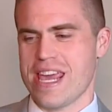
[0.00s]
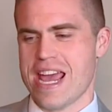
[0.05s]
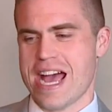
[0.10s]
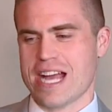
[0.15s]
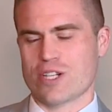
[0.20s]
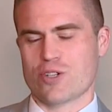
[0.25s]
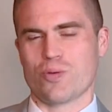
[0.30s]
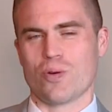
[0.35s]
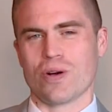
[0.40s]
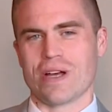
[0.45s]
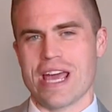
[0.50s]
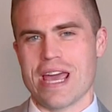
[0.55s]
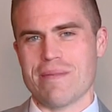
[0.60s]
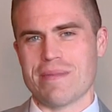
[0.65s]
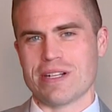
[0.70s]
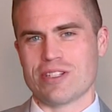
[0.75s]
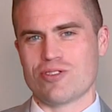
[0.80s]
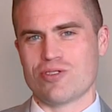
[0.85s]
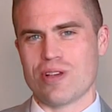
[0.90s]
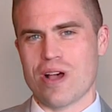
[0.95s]
the actual
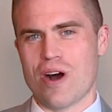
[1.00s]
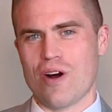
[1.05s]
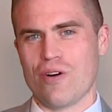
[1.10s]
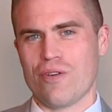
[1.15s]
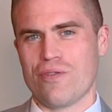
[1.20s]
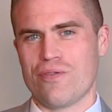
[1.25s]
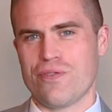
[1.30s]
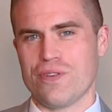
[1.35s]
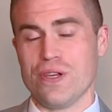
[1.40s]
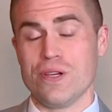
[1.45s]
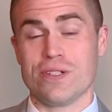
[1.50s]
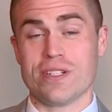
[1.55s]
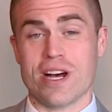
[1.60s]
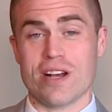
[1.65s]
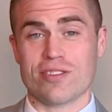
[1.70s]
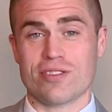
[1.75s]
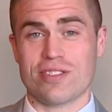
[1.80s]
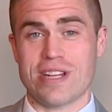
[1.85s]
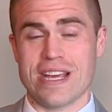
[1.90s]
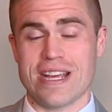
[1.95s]
game itself,
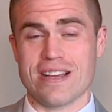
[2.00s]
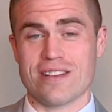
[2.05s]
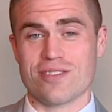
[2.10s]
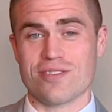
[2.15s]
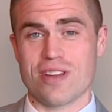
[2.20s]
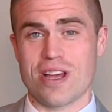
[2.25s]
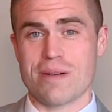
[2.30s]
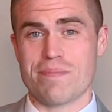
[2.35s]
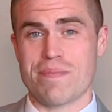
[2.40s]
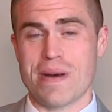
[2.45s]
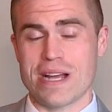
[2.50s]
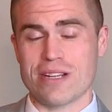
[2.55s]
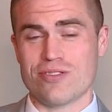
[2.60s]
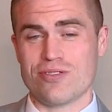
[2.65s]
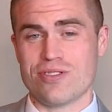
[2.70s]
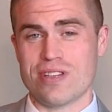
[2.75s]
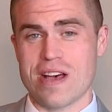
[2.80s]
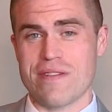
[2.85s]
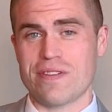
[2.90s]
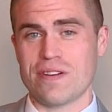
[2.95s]
Utah State is led by
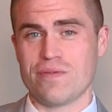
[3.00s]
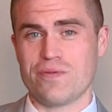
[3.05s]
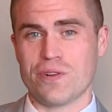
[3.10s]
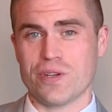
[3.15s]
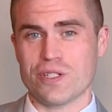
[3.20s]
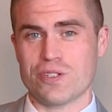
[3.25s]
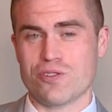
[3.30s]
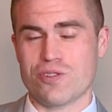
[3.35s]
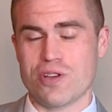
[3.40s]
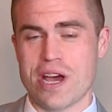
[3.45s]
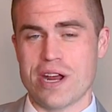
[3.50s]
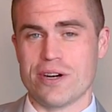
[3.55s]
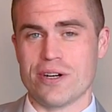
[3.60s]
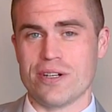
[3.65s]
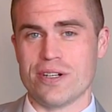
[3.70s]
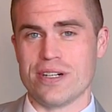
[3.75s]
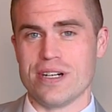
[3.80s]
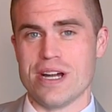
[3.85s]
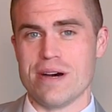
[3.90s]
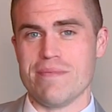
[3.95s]
seven foot
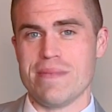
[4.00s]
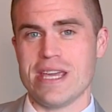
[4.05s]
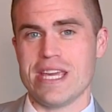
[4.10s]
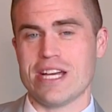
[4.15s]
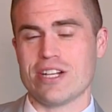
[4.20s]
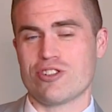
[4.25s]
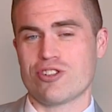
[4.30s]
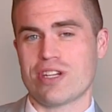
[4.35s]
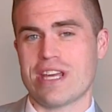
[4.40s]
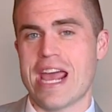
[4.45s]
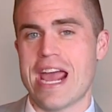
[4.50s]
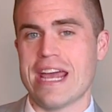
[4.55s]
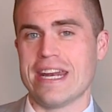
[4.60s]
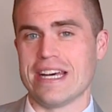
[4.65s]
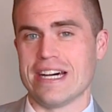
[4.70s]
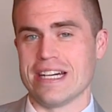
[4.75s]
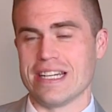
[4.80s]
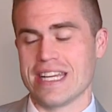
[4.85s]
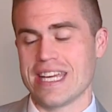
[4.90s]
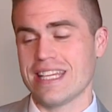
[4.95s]
center Neemias
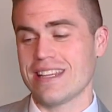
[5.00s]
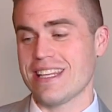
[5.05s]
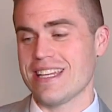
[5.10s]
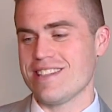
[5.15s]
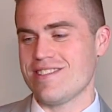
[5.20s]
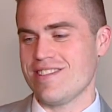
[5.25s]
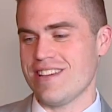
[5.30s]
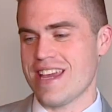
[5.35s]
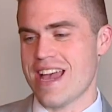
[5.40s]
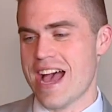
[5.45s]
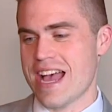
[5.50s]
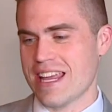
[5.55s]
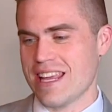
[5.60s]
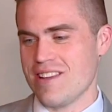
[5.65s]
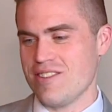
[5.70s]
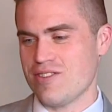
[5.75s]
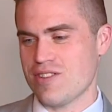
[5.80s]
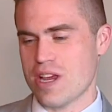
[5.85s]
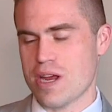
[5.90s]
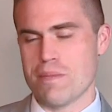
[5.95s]
Queta. He leads the
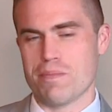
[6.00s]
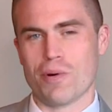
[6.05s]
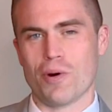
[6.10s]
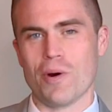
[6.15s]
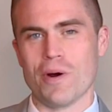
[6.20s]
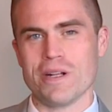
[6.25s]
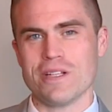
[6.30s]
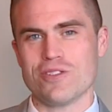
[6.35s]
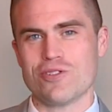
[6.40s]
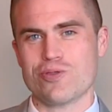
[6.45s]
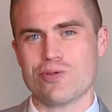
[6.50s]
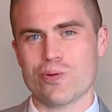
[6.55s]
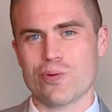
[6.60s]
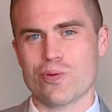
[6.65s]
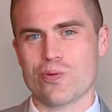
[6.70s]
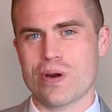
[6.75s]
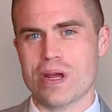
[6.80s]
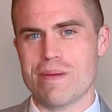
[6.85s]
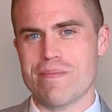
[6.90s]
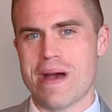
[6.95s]
Aggies in points,
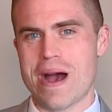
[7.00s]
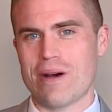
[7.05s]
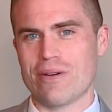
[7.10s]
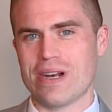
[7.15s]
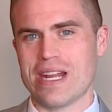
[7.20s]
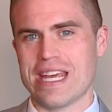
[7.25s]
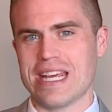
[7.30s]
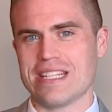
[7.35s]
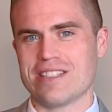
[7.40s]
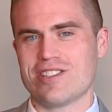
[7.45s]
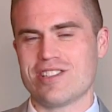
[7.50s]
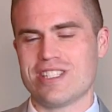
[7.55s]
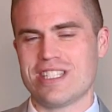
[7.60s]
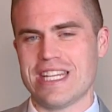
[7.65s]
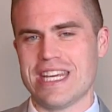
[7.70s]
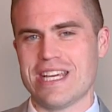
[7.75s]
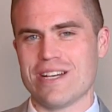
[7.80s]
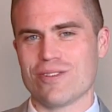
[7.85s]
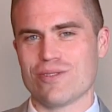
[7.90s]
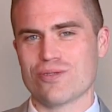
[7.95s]
rebounding,
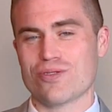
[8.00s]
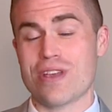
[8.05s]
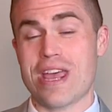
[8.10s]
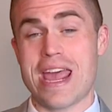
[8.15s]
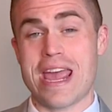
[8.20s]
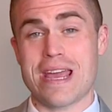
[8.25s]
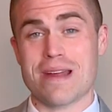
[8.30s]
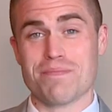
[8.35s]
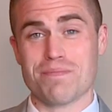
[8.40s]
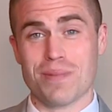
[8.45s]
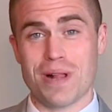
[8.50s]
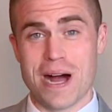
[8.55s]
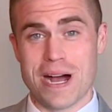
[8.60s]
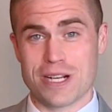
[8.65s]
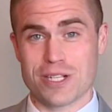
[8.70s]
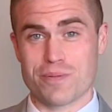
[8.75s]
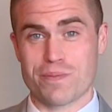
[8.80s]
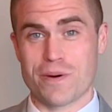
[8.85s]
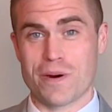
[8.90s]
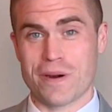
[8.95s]
steals, and
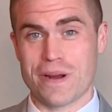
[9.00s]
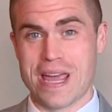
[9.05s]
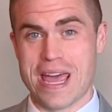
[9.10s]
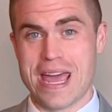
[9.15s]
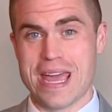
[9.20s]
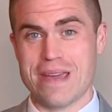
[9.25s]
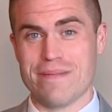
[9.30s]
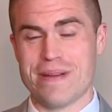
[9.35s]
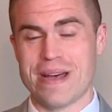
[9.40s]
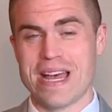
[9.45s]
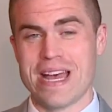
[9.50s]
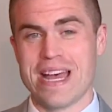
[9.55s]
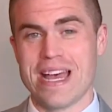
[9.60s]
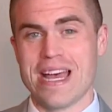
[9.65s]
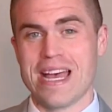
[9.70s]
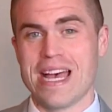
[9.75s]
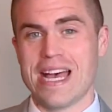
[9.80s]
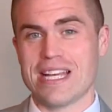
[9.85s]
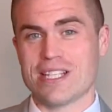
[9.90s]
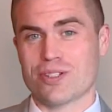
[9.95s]
blocks per game.
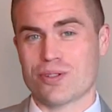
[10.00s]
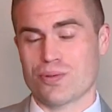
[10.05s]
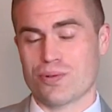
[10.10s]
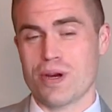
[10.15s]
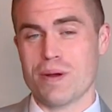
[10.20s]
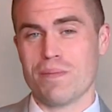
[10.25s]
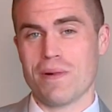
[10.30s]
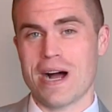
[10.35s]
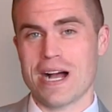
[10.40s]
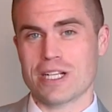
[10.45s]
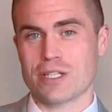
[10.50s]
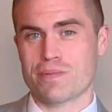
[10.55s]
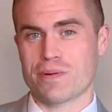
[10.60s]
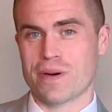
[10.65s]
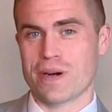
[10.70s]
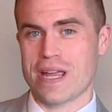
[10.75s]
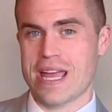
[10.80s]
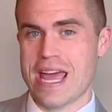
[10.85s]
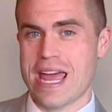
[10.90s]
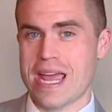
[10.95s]
His three blocks
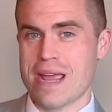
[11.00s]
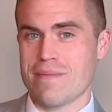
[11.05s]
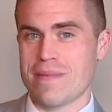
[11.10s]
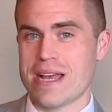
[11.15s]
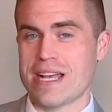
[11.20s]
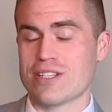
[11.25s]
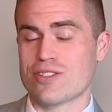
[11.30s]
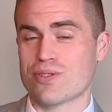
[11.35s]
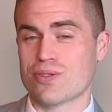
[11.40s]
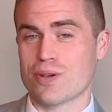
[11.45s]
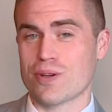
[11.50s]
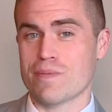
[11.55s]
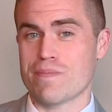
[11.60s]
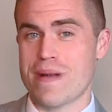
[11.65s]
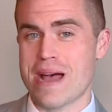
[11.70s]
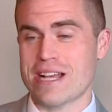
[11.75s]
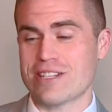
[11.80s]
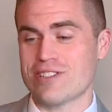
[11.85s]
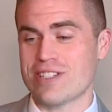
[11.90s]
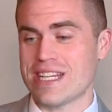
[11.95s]
per game is third
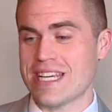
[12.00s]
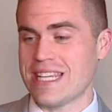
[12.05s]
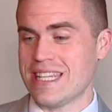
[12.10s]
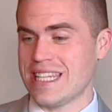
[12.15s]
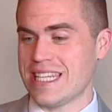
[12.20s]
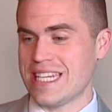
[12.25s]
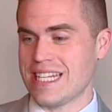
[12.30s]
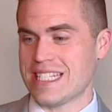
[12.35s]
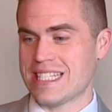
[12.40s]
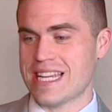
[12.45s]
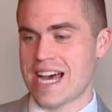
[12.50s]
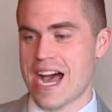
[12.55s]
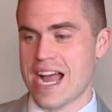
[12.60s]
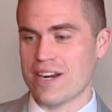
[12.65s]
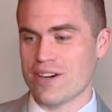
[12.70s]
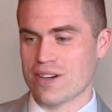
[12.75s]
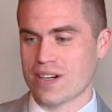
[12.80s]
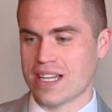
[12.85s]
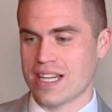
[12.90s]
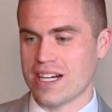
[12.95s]
best in the
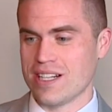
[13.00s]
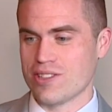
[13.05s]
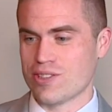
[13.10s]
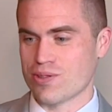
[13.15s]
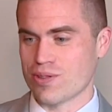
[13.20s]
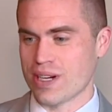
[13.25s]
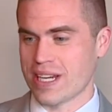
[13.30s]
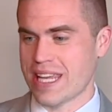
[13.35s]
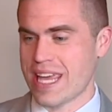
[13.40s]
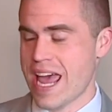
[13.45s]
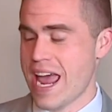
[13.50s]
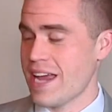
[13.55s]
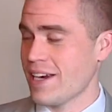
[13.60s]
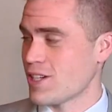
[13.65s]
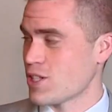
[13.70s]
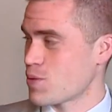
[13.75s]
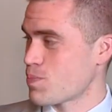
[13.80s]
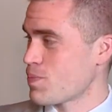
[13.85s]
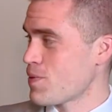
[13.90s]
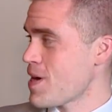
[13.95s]
entire country.
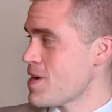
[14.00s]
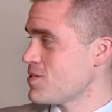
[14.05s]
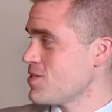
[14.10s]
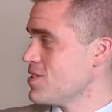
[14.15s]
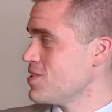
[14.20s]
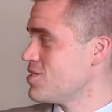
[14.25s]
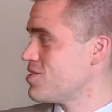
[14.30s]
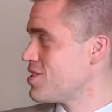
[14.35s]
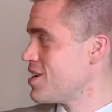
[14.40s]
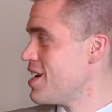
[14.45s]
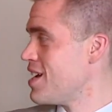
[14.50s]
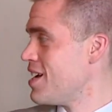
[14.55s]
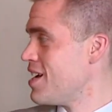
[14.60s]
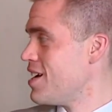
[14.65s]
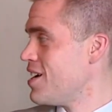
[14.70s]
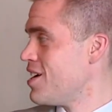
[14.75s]
Queta's presence